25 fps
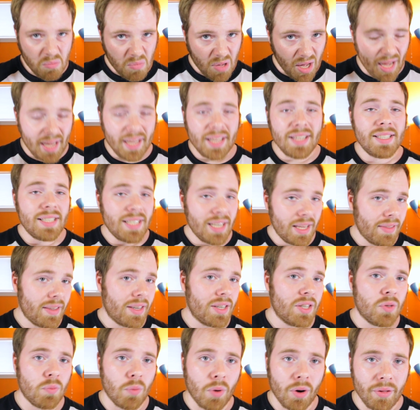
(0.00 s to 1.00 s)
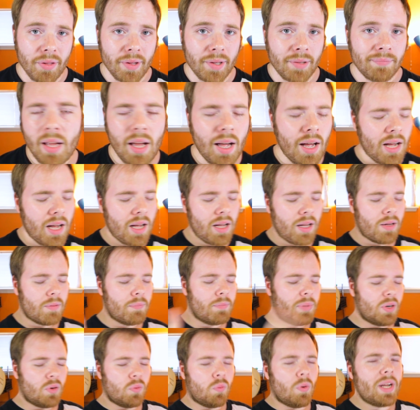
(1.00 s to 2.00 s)
I can say that it's worth it.
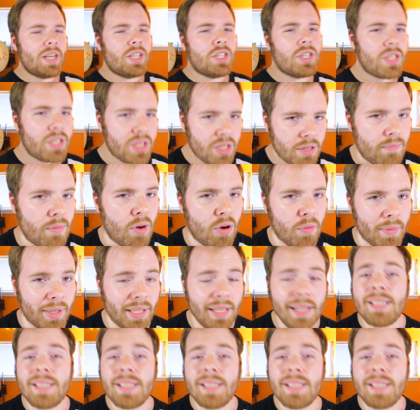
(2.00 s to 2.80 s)
But wait just a moment.